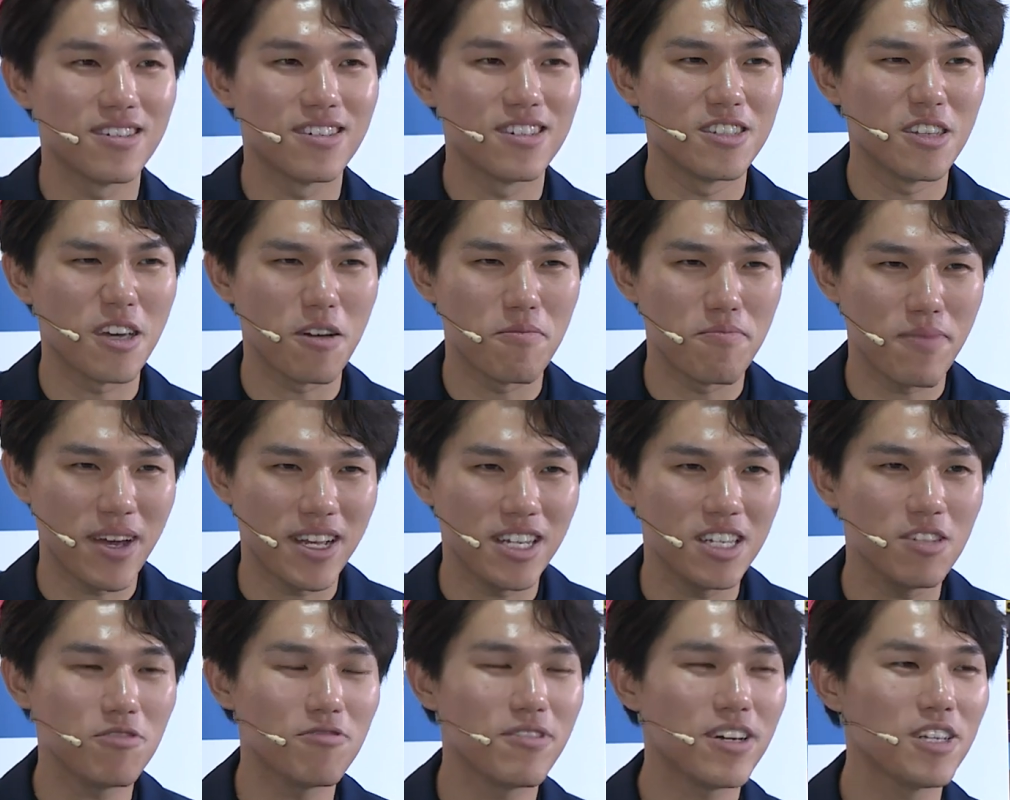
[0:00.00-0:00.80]
You have
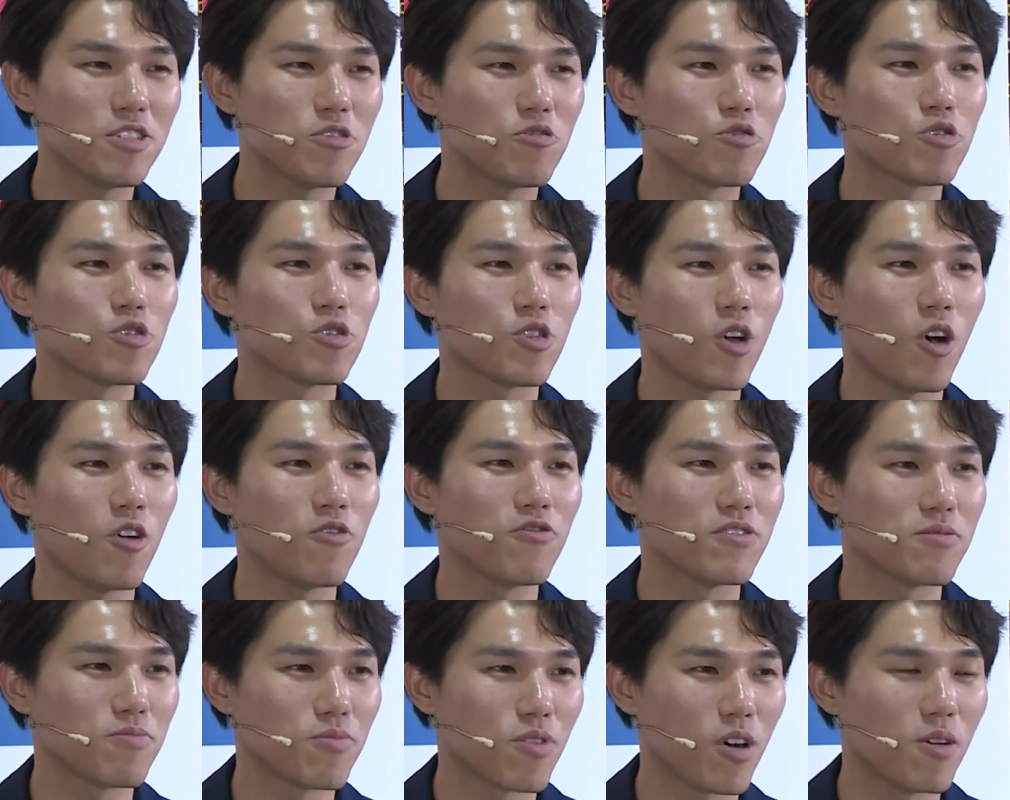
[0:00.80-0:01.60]
many ways to solve
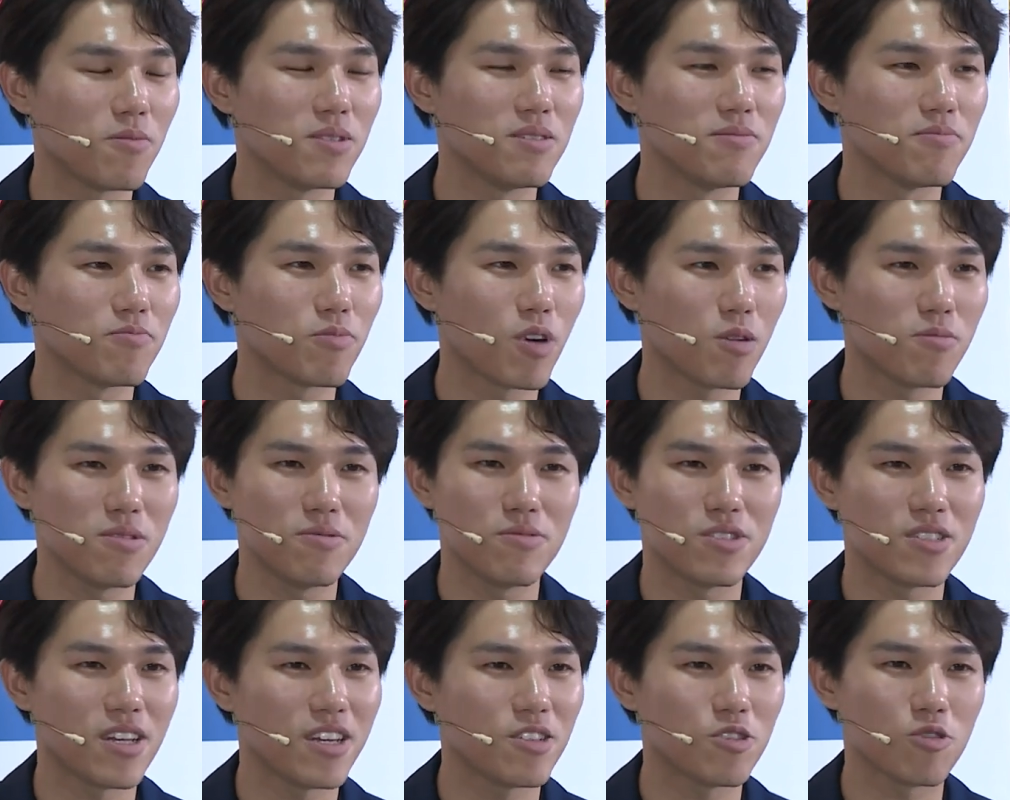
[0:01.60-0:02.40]
a problem. Problem
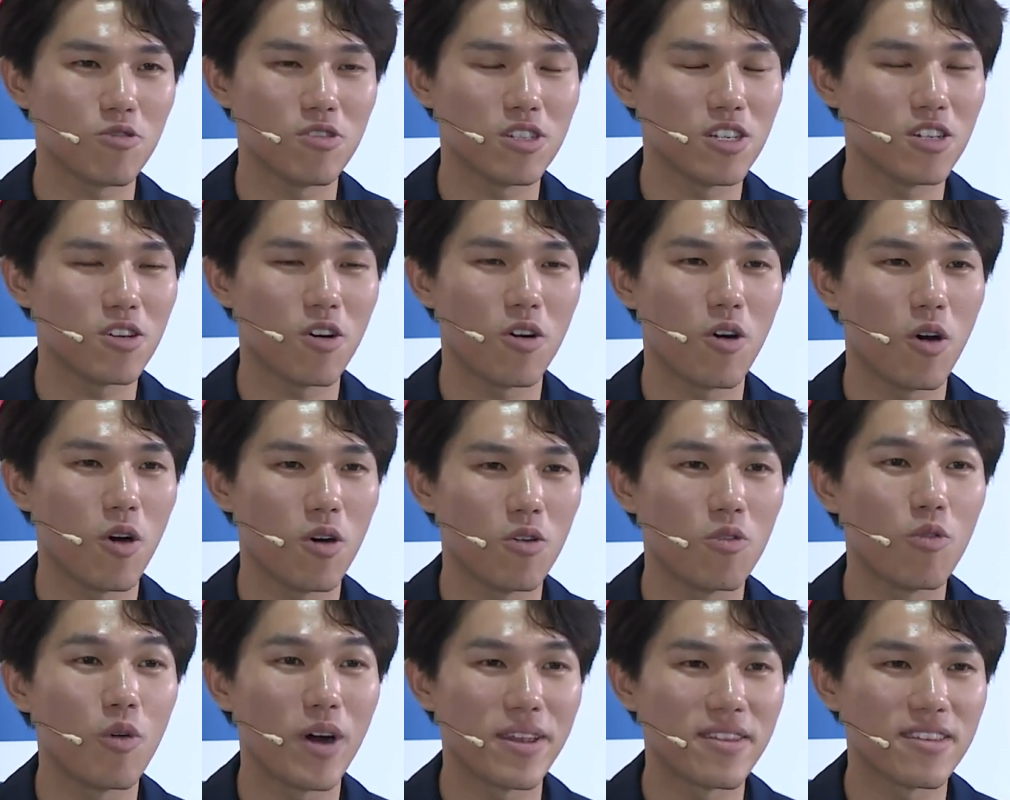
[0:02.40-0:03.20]
is there's only
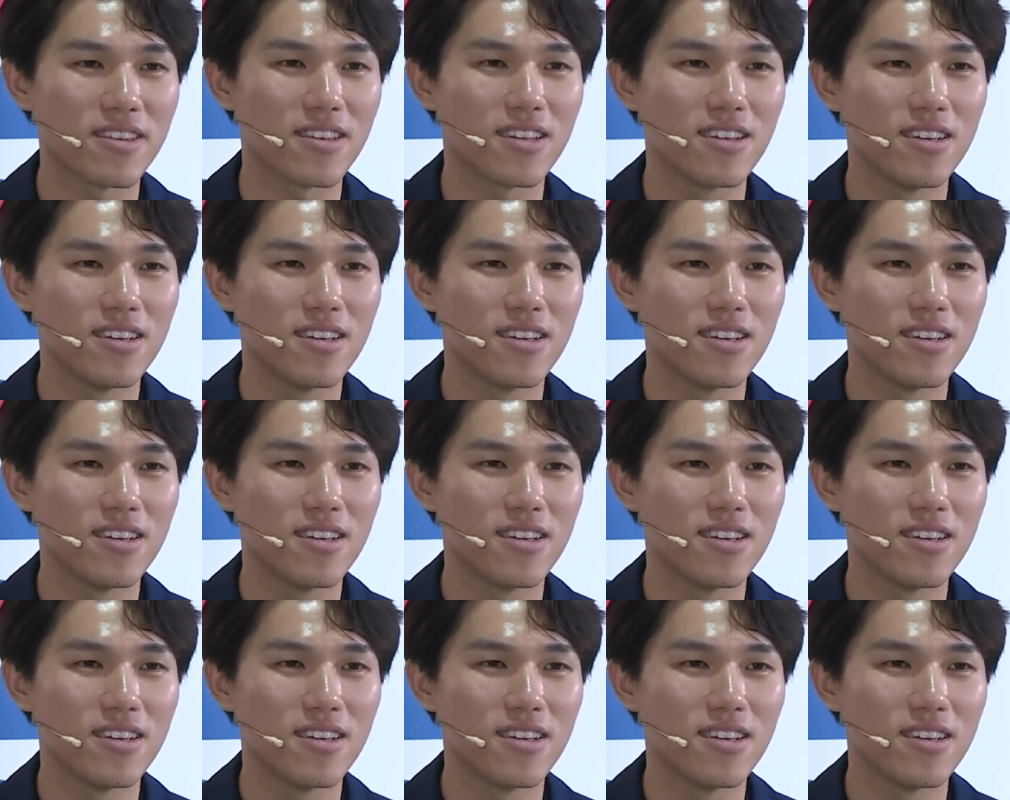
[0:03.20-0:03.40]
one.